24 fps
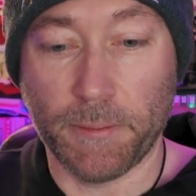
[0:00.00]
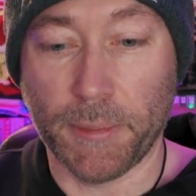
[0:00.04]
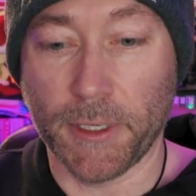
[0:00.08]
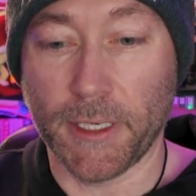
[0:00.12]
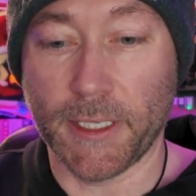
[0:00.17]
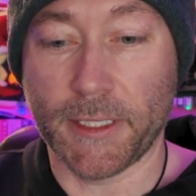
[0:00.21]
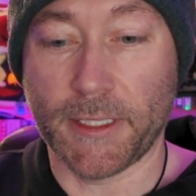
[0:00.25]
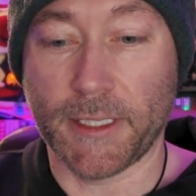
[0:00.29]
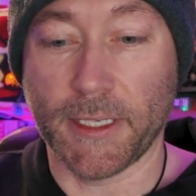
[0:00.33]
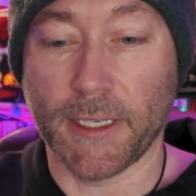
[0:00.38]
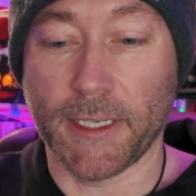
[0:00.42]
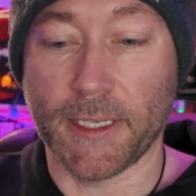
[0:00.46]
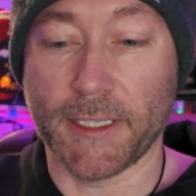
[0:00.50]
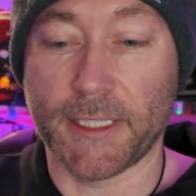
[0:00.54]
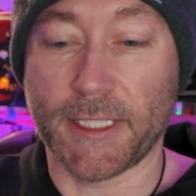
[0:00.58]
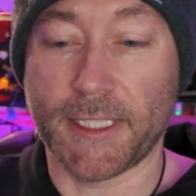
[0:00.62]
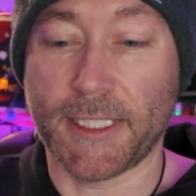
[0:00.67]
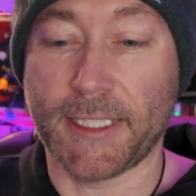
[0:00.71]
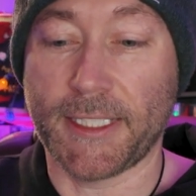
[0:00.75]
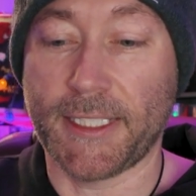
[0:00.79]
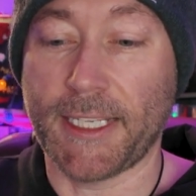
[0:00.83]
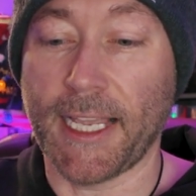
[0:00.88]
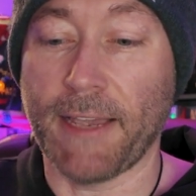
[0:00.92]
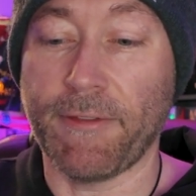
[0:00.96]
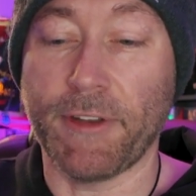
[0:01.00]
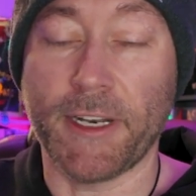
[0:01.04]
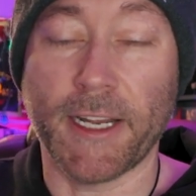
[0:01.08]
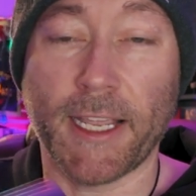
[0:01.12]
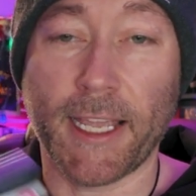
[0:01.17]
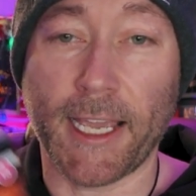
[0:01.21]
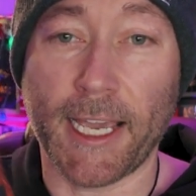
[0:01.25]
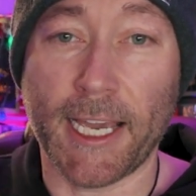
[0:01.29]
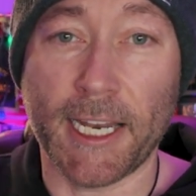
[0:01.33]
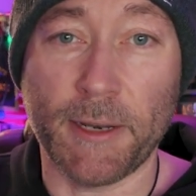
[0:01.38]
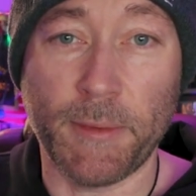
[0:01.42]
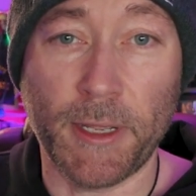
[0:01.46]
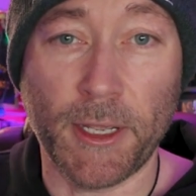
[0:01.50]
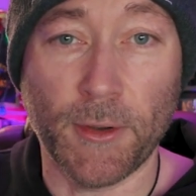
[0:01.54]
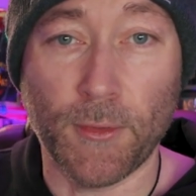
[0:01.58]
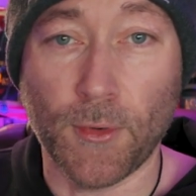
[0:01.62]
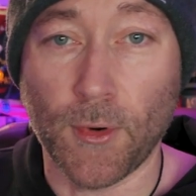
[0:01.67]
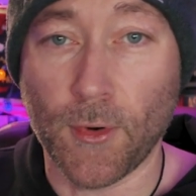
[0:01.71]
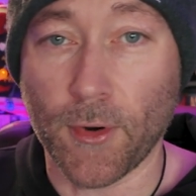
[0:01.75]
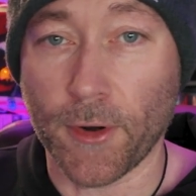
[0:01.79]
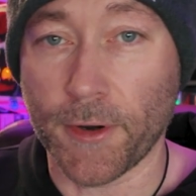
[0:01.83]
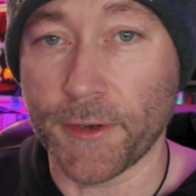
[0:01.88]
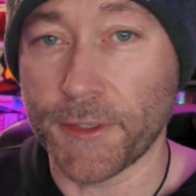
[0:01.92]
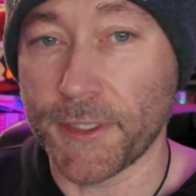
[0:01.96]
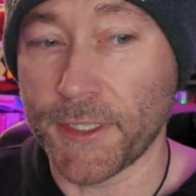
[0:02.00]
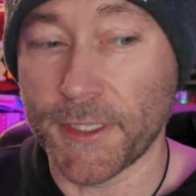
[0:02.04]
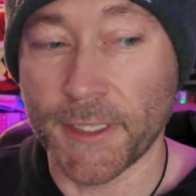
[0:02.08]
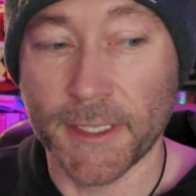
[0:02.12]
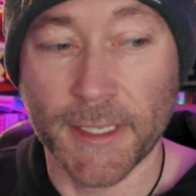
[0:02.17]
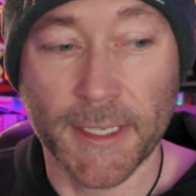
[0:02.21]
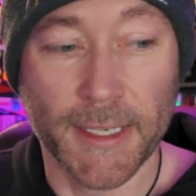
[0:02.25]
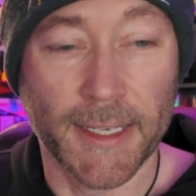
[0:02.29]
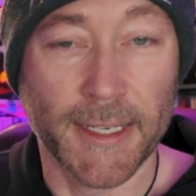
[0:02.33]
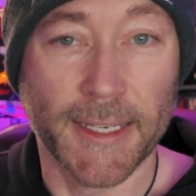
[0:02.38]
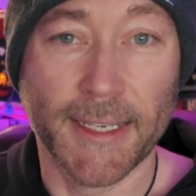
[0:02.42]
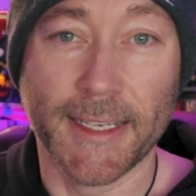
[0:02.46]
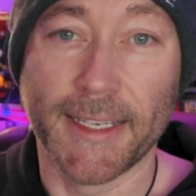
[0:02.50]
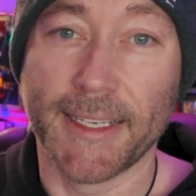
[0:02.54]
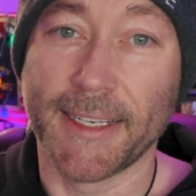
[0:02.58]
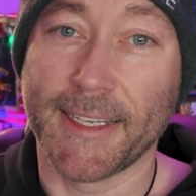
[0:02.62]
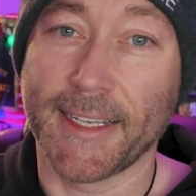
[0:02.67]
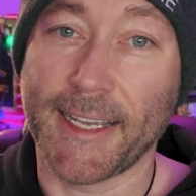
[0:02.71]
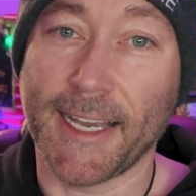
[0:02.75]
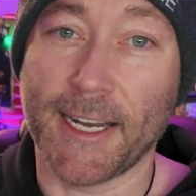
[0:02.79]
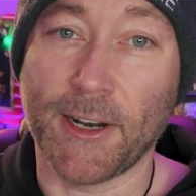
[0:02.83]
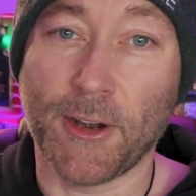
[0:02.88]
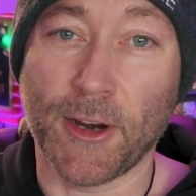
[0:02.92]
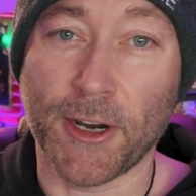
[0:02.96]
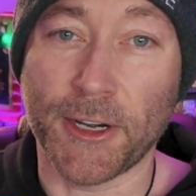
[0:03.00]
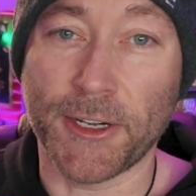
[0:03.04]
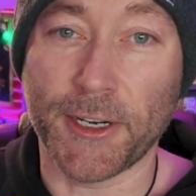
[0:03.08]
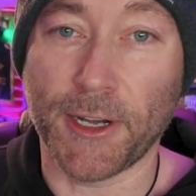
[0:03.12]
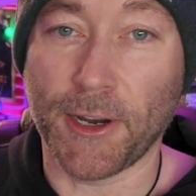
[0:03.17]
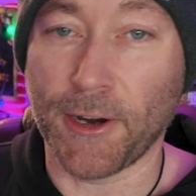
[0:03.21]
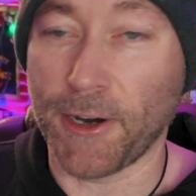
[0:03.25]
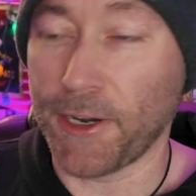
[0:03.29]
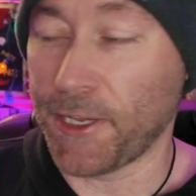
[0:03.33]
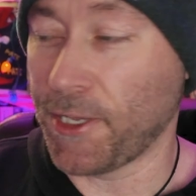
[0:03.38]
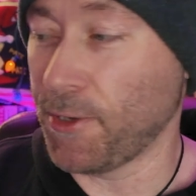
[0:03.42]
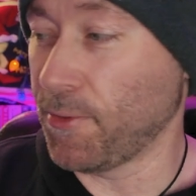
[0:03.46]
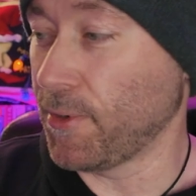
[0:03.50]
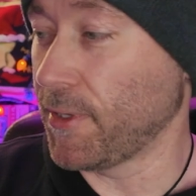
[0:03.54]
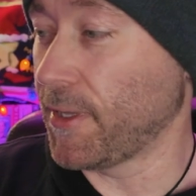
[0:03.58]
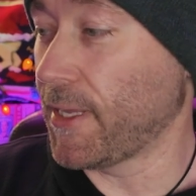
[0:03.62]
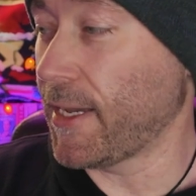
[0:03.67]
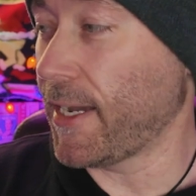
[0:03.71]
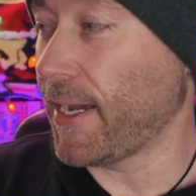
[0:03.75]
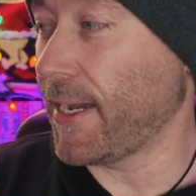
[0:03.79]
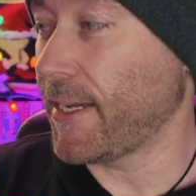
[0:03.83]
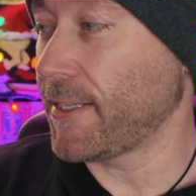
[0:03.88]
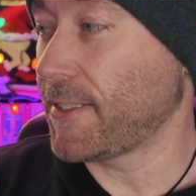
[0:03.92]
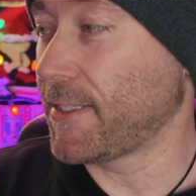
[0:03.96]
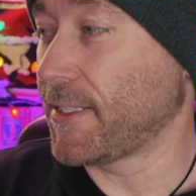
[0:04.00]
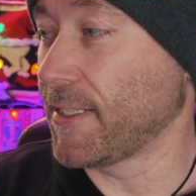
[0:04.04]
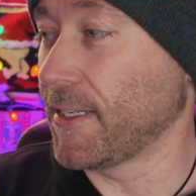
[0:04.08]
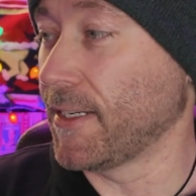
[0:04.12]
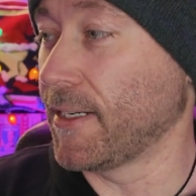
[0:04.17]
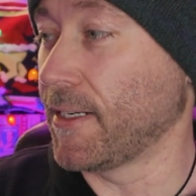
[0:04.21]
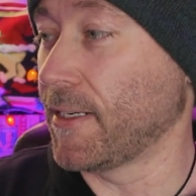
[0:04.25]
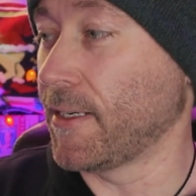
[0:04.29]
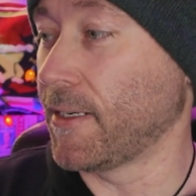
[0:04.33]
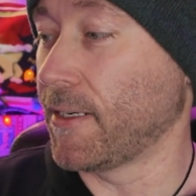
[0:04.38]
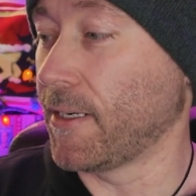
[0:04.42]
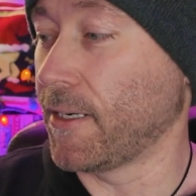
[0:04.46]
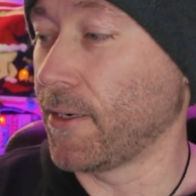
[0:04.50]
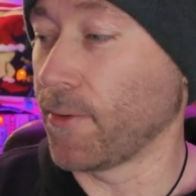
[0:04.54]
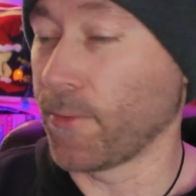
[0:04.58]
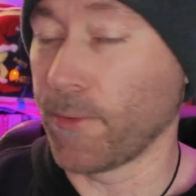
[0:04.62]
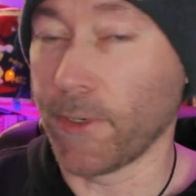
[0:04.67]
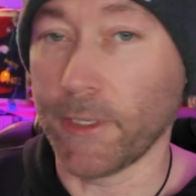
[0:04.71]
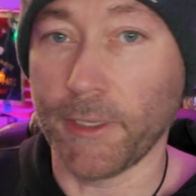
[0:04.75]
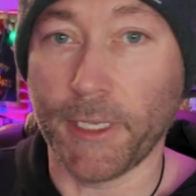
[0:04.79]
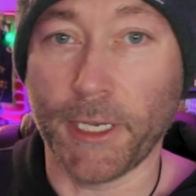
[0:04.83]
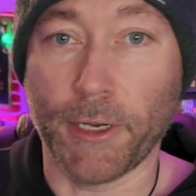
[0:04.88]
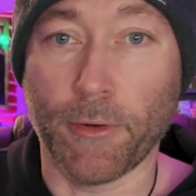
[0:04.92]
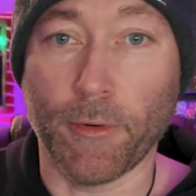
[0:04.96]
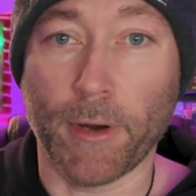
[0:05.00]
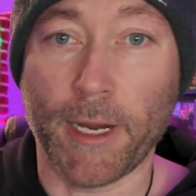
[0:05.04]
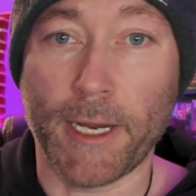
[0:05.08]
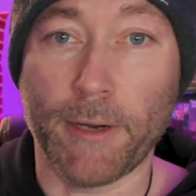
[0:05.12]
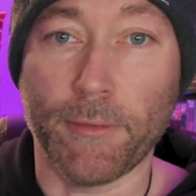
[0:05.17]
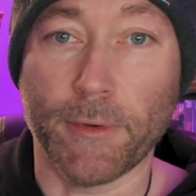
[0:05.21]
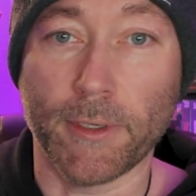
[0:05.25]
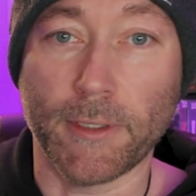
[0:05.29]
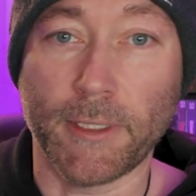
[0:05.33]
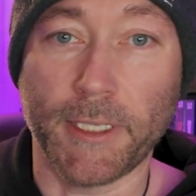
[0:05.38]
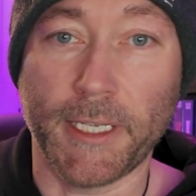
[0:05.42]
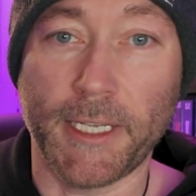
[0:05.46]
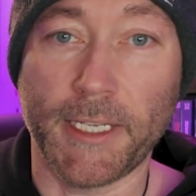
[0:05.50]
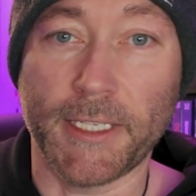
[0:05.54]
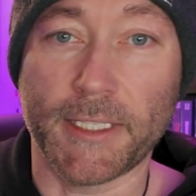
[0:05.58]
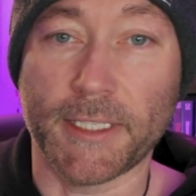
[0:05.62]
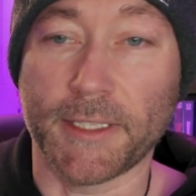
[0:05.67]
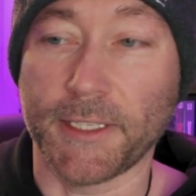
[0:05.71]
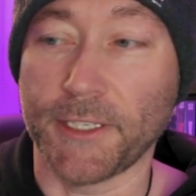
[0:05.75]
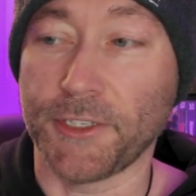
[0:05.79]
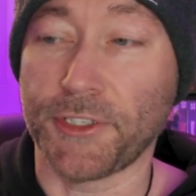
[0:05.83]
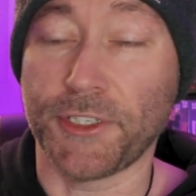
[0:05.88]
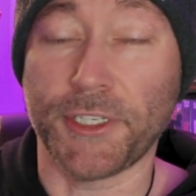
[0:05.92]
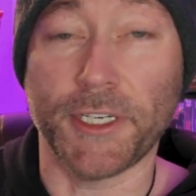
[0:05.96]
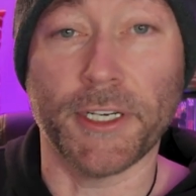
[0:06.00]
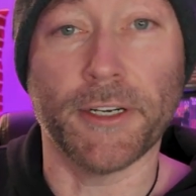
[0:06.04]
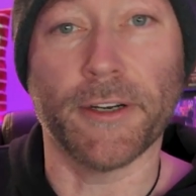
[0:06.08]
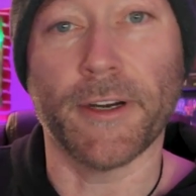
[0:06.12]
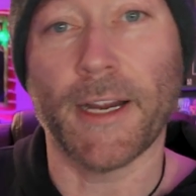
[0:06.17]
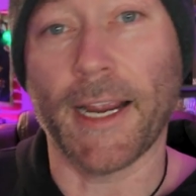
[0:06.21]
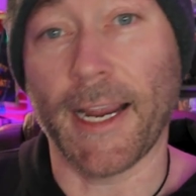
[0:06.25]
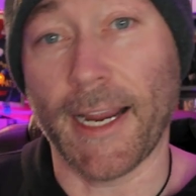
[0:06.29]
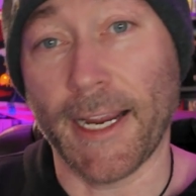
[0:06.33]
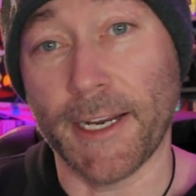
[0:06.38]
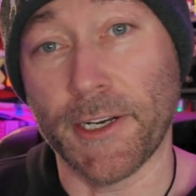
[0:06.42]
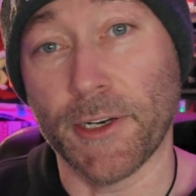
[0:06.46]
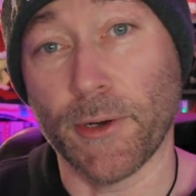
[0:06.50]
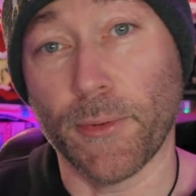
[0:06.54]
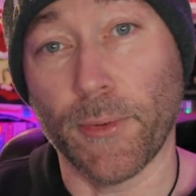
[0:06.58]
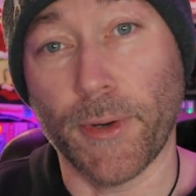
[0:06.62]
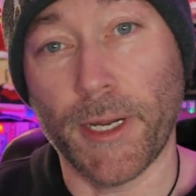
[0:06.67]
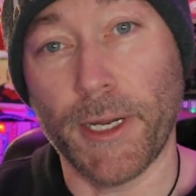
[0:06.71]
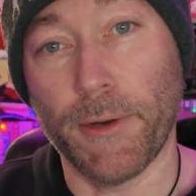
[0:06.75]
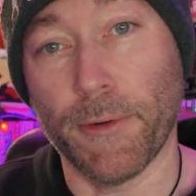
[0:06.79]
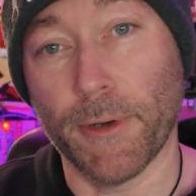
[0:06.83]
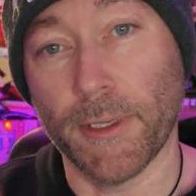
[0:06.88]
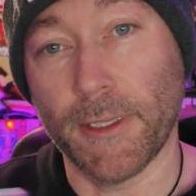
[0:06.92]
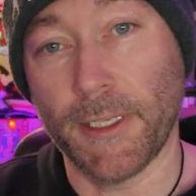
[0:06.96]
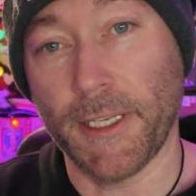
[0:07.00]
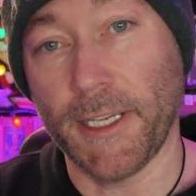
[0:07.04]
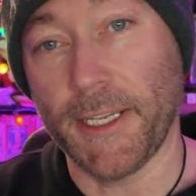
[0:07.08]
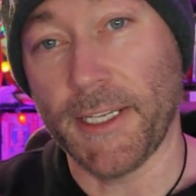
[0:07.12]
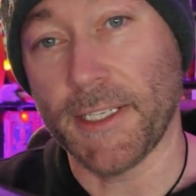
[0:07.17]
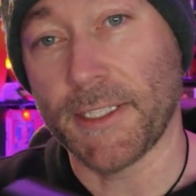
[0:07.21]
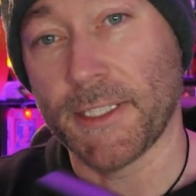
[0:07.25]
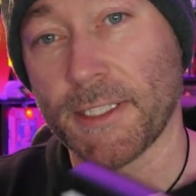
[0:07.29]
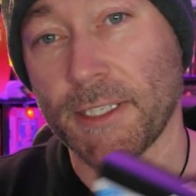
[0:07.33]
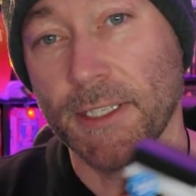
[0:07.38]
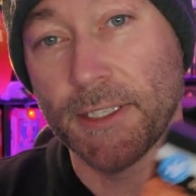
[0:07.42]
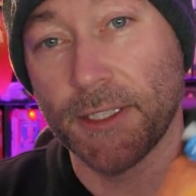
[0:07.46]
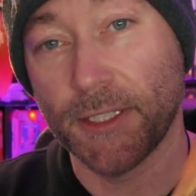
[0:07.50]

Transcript: But 7 Academy Awards, kind of hard to argue with that. A really great release this year and a re-release.